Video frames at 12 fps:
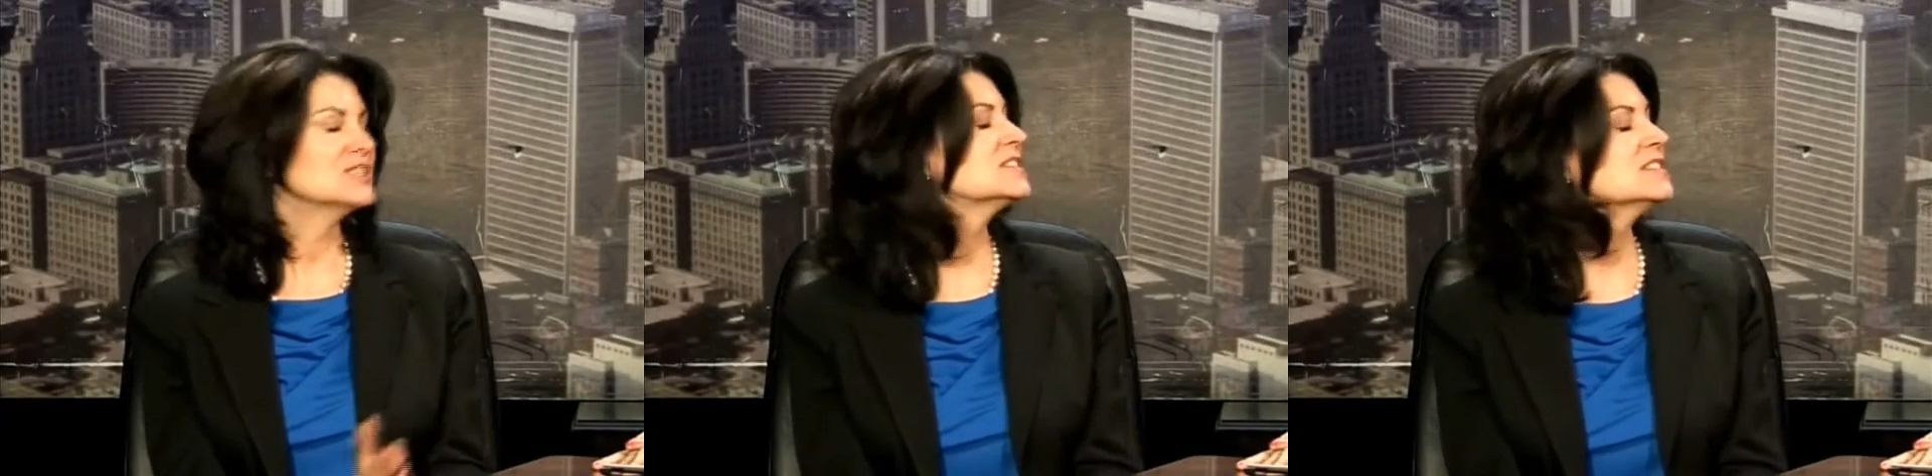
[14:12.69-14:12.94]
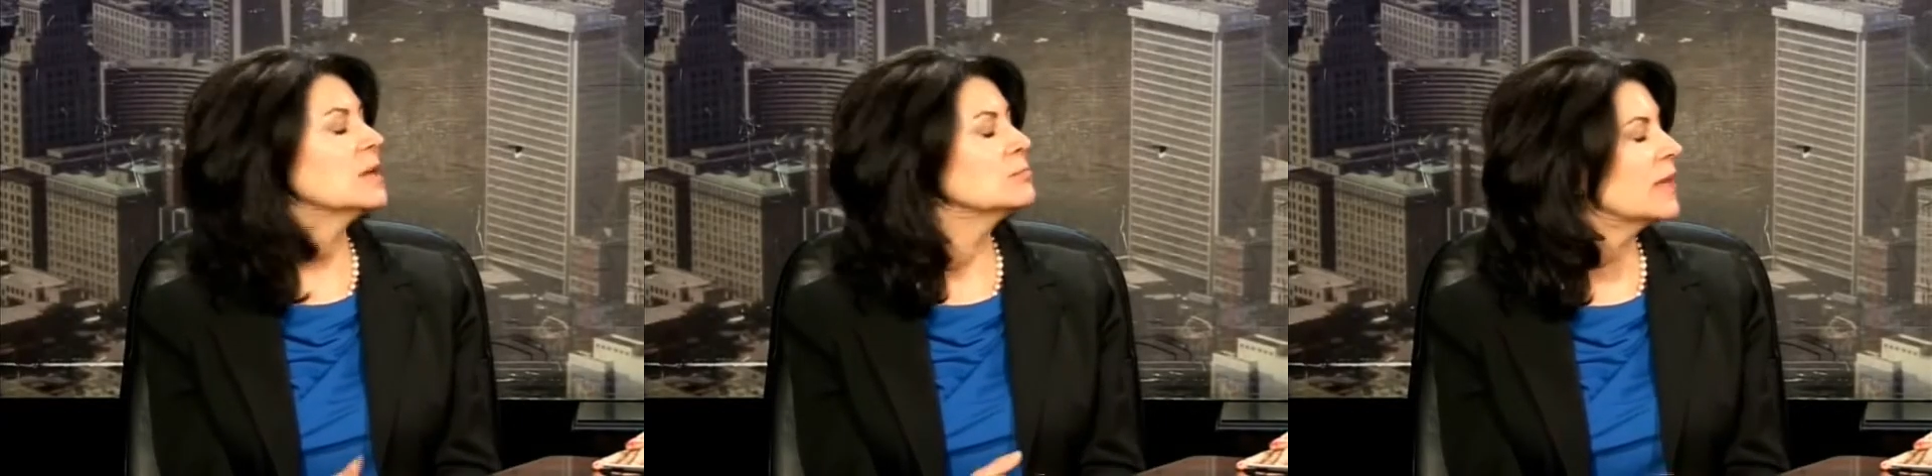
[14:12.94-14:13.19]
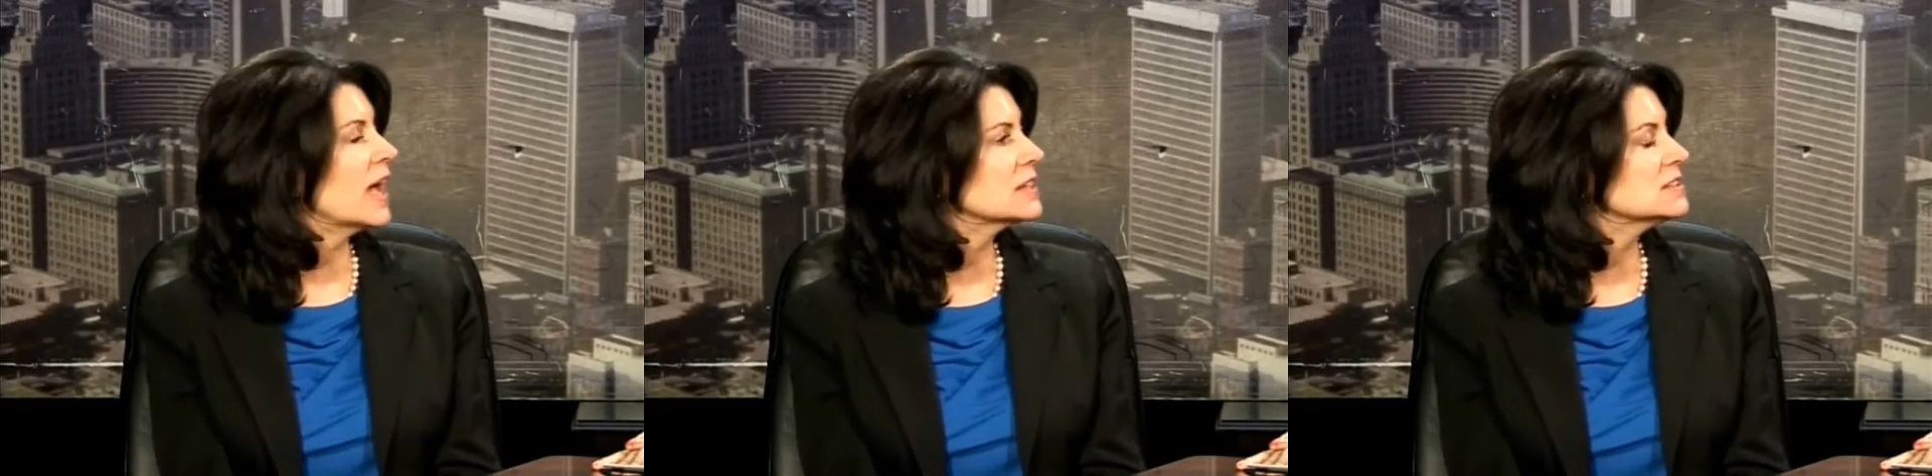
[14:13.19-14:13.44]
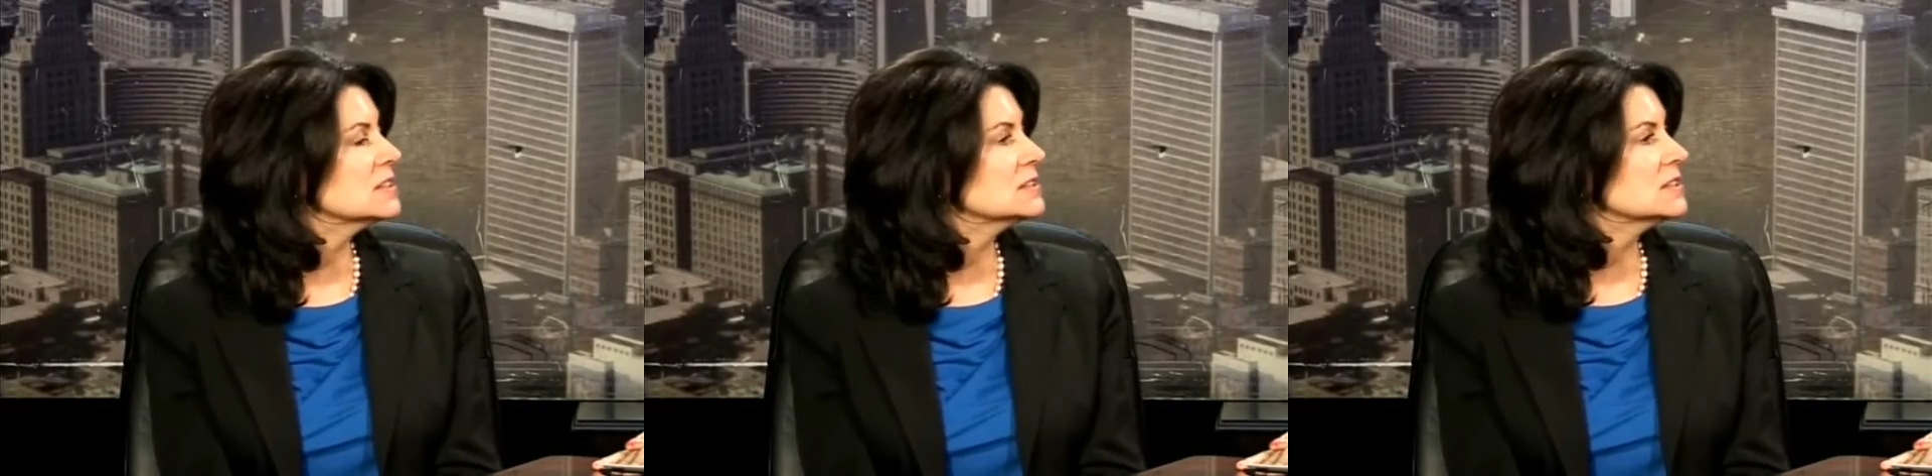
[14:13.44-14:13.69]
Turn
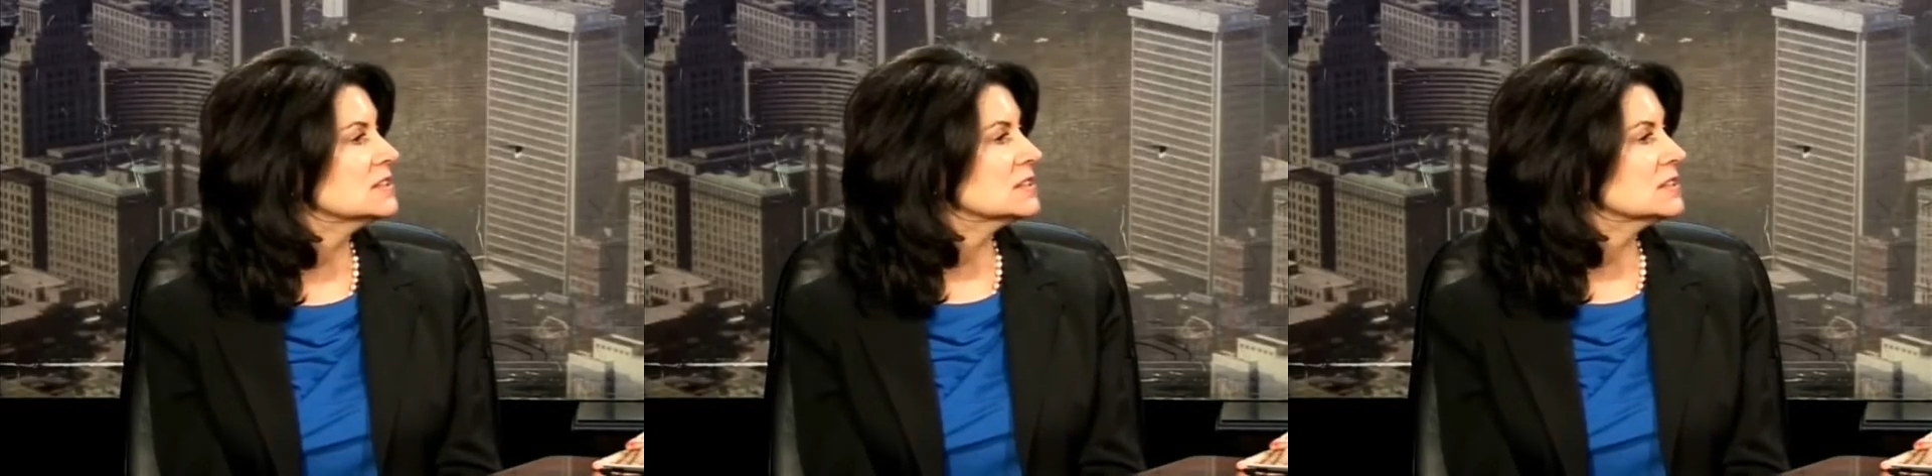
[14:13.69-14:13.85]
Setbacks into